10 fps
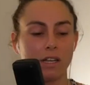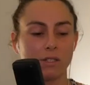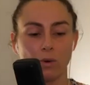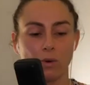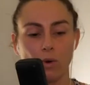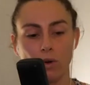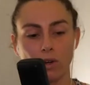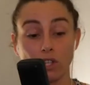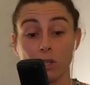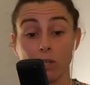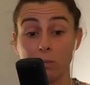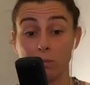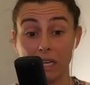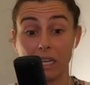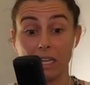or because she was
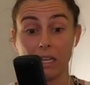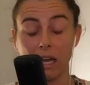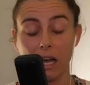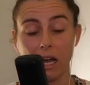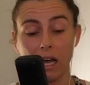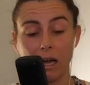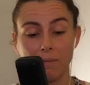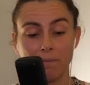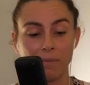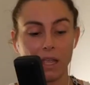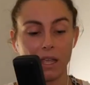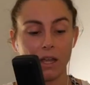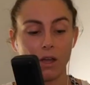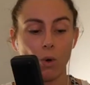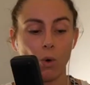big, um,
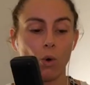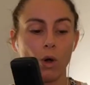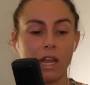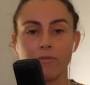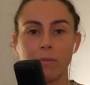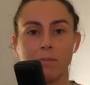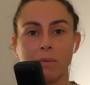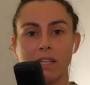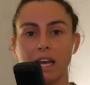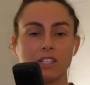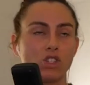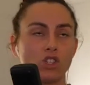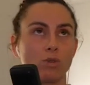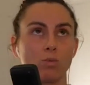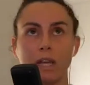or if maybe that's just
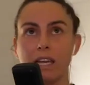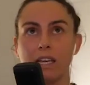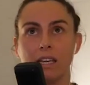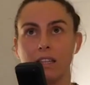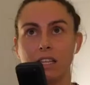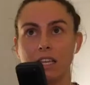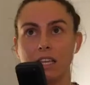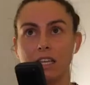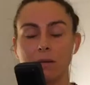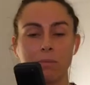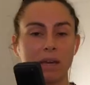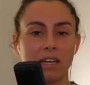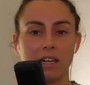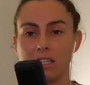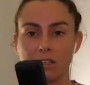where the
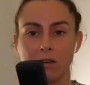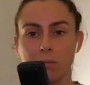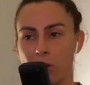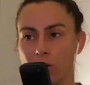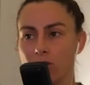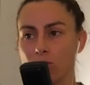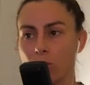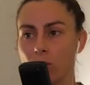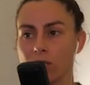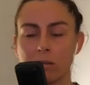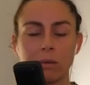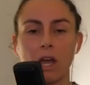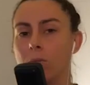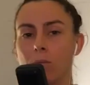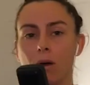competitors and opponents were or something.
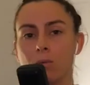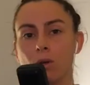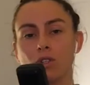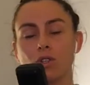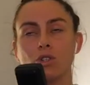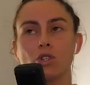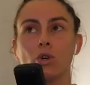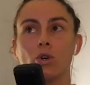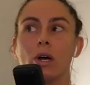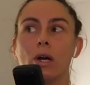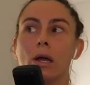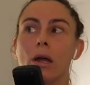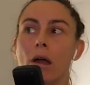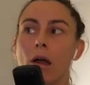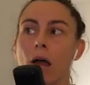I'm I'm not too sure.
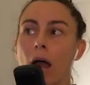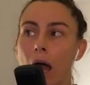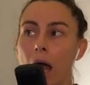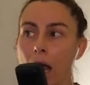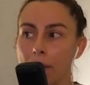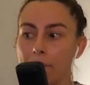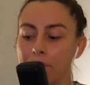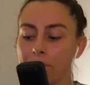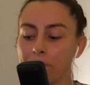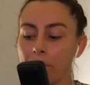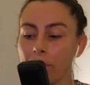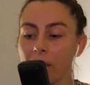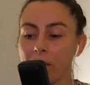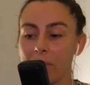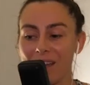Um,
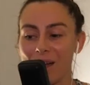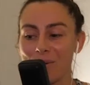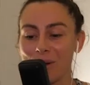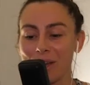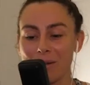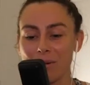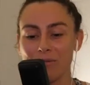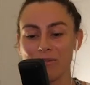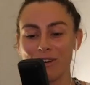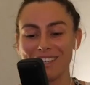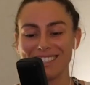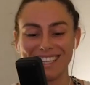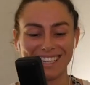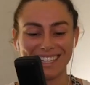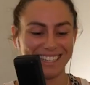but yeah, I woke up on fight
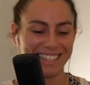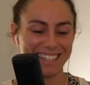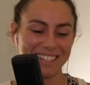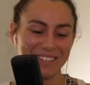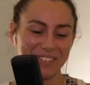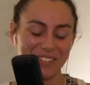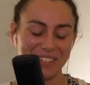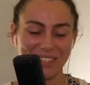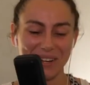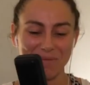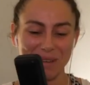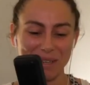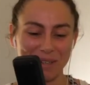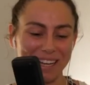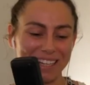day for the gold
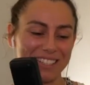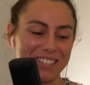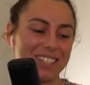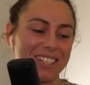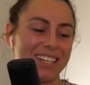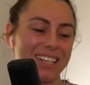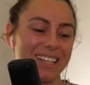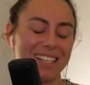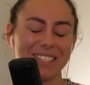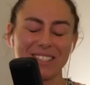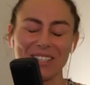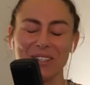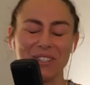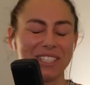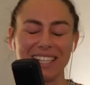medal match. So
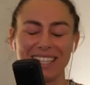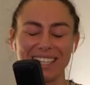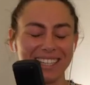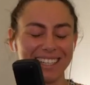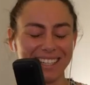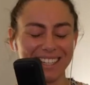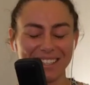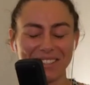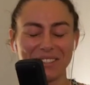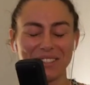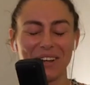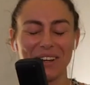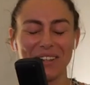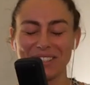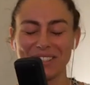sick.
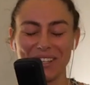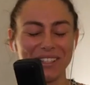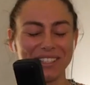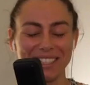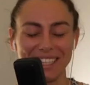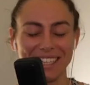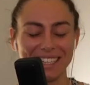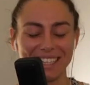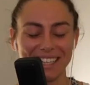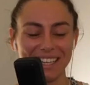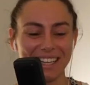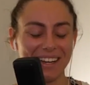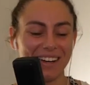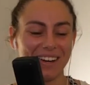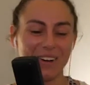So, so sick.
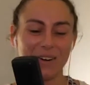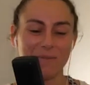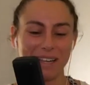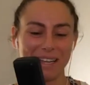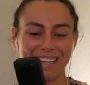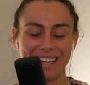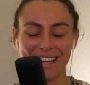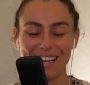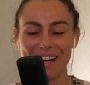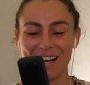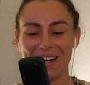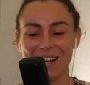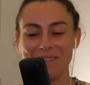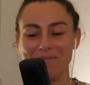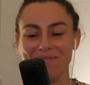Oh man.
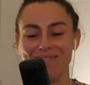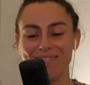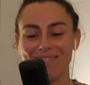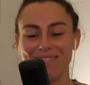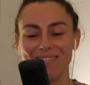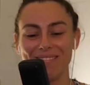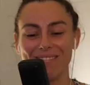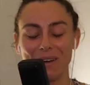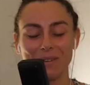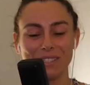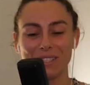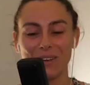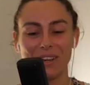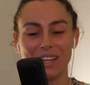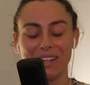Um, I was so
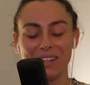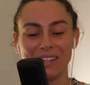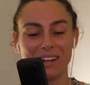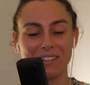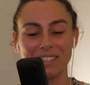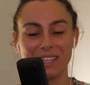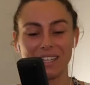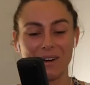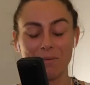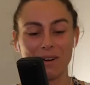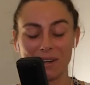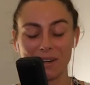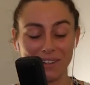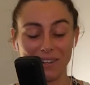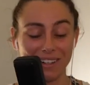ill and I was like, oh my God.